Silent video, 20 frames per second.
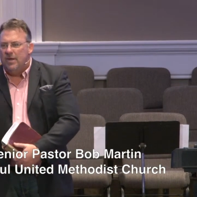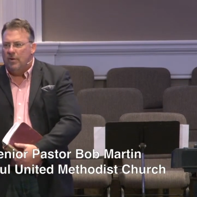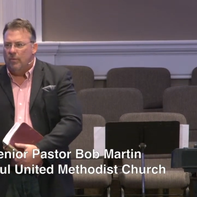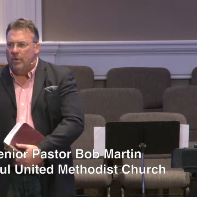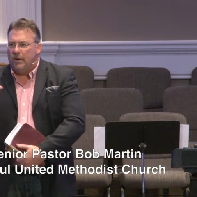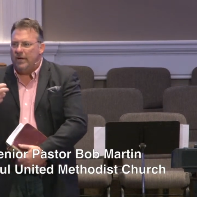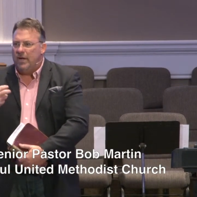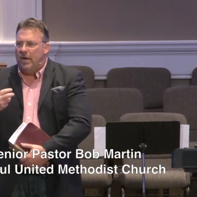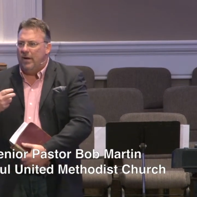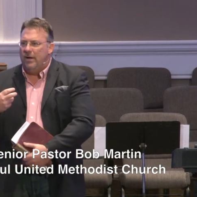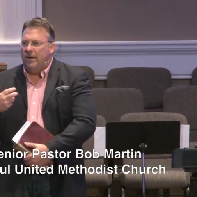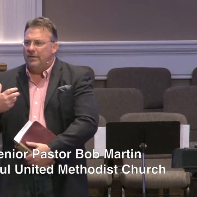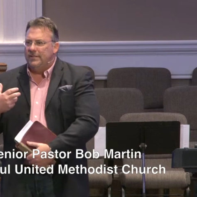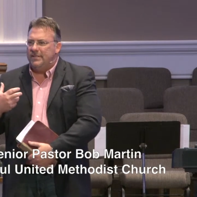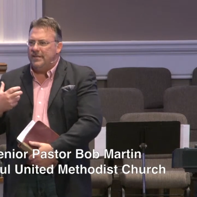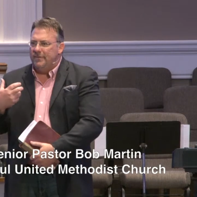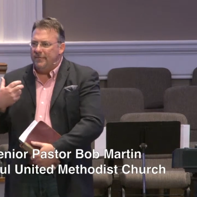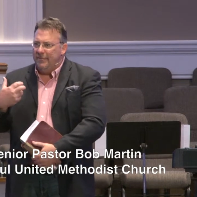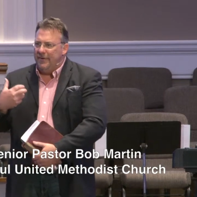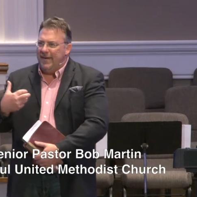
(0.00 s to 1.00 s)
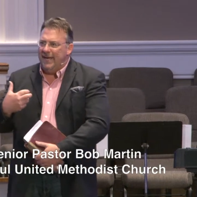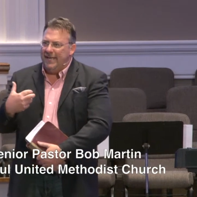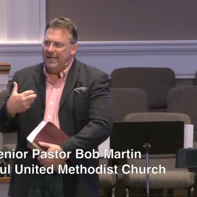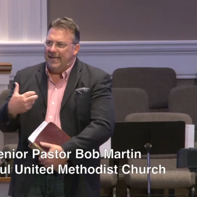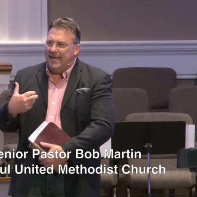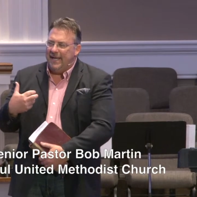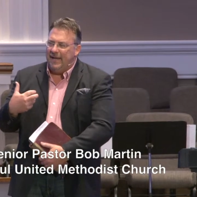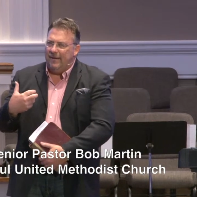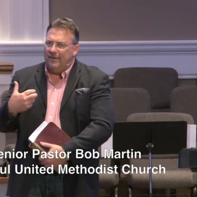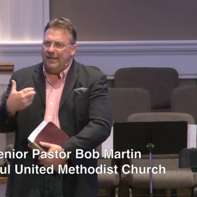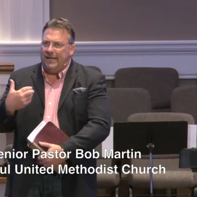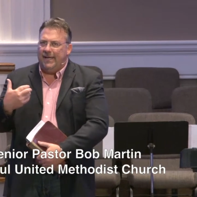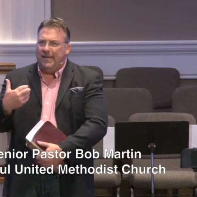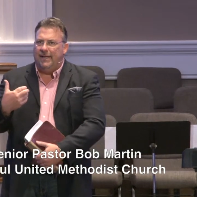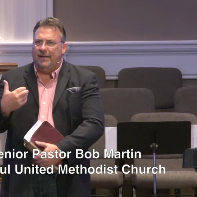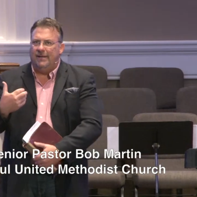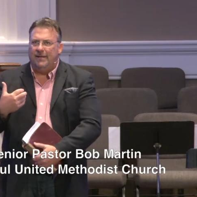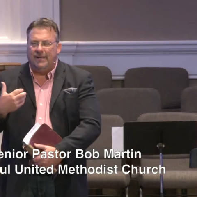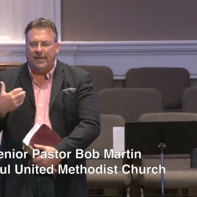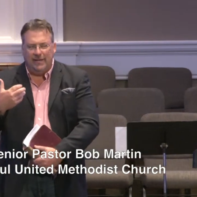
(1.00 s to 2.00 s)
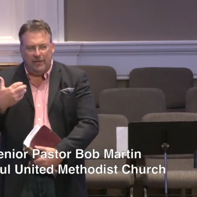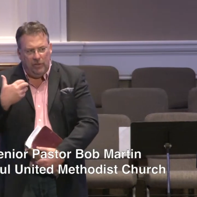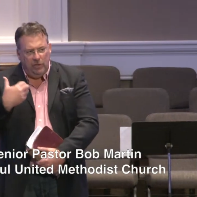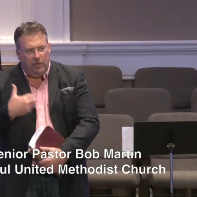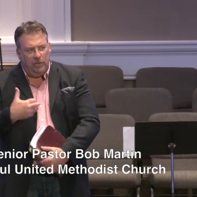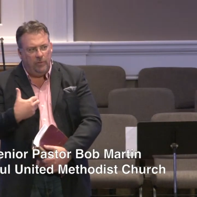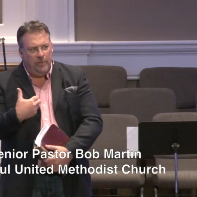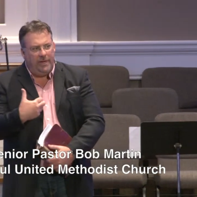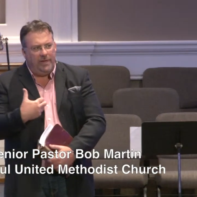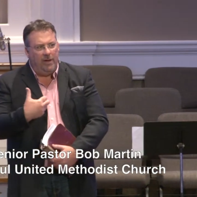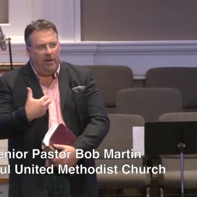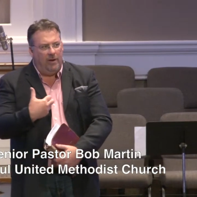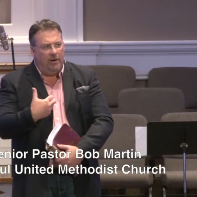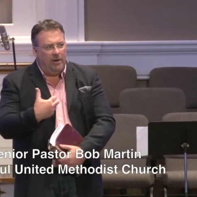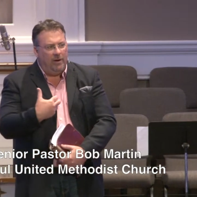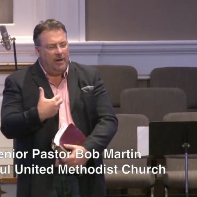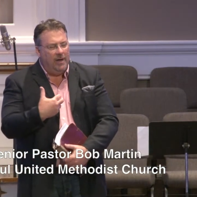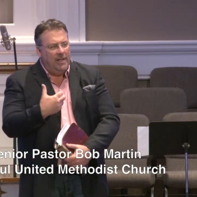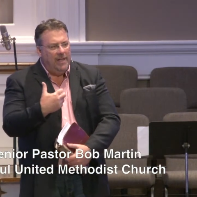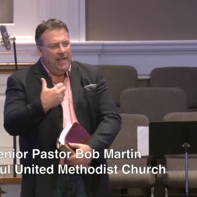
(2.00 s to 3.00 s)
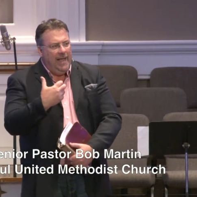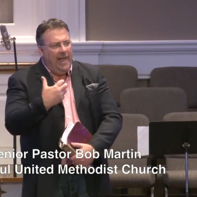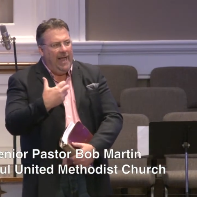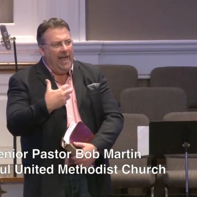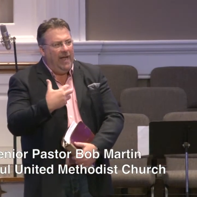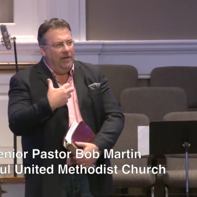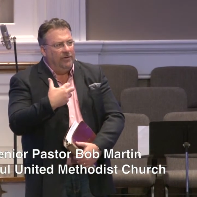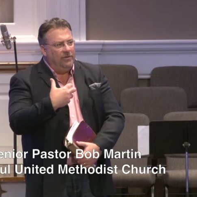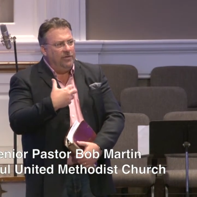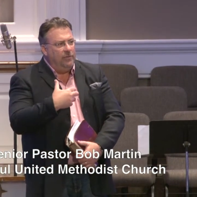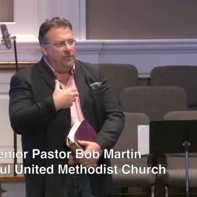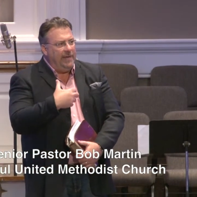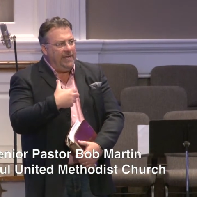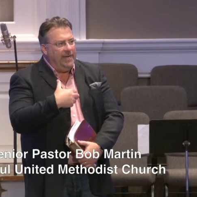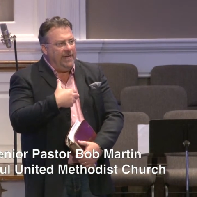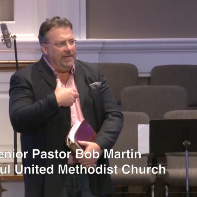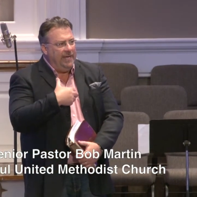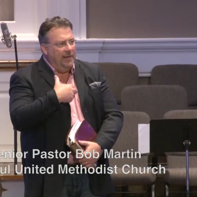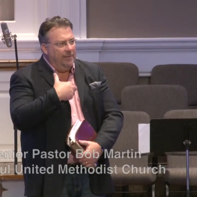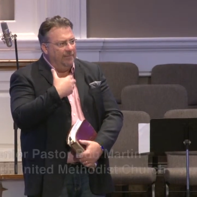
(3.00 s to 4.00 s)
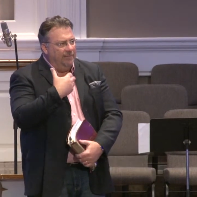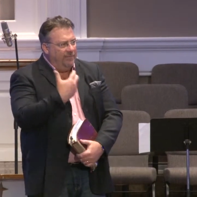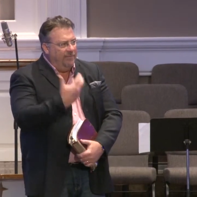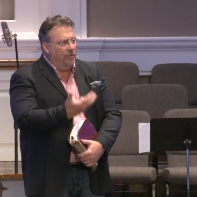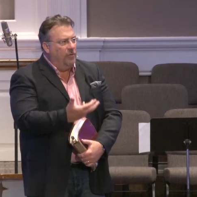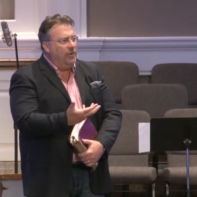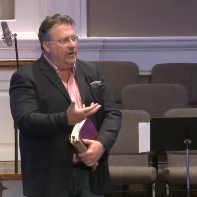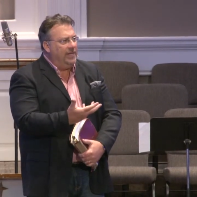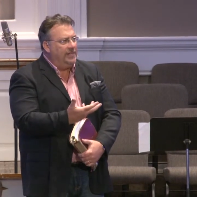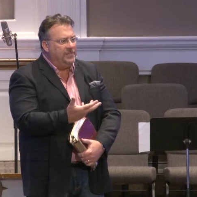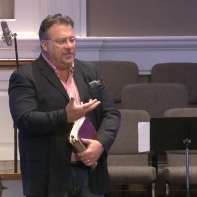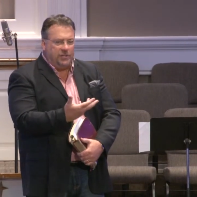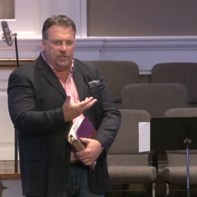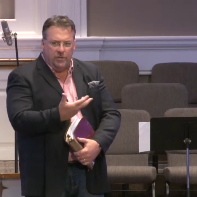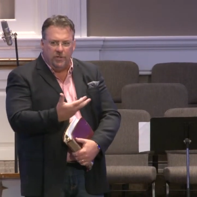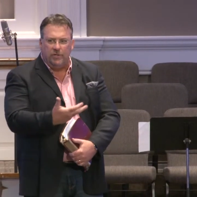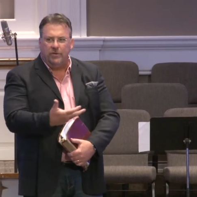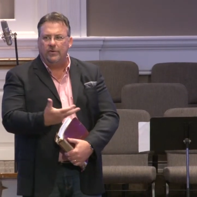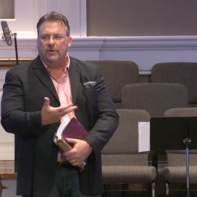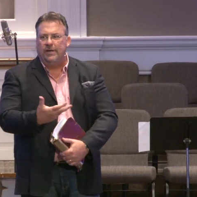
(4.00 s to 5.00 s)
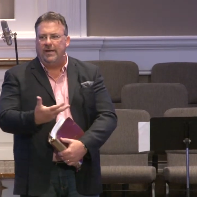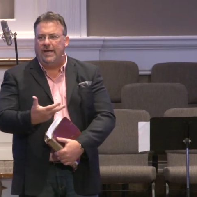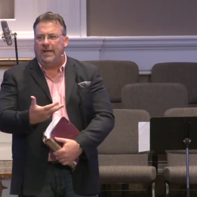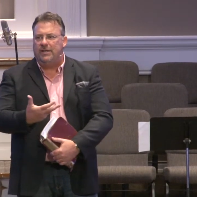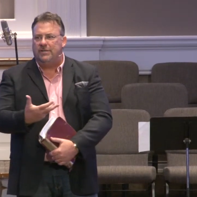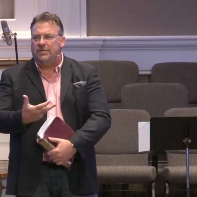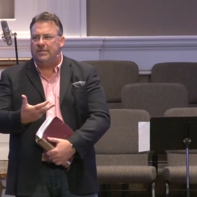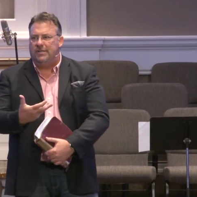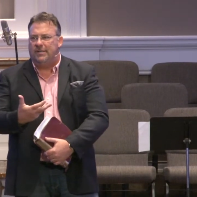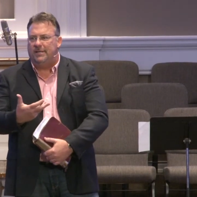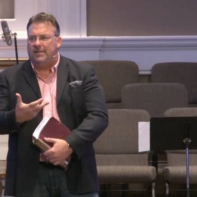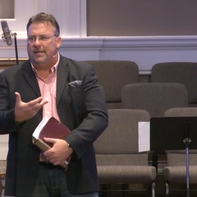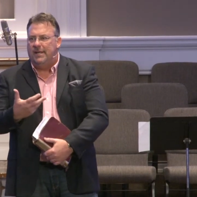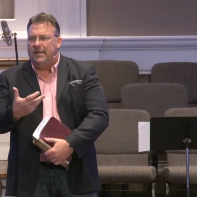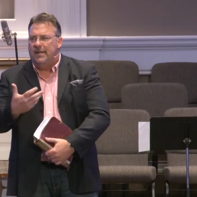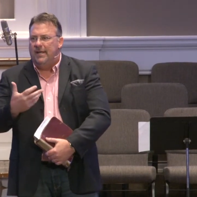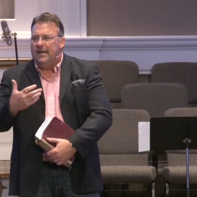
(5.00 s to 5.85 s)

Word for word: We're called to find out in, in who we are. How do we come forward as a new creation?